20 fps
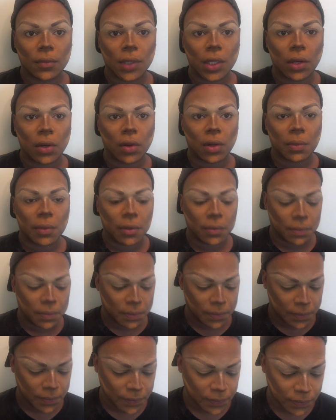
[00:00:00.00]
You know what I
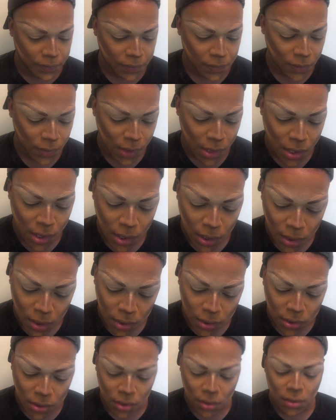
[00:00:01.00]

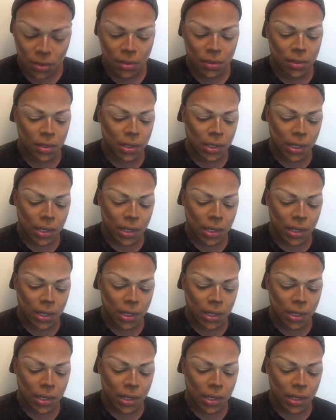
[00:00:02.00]
mean?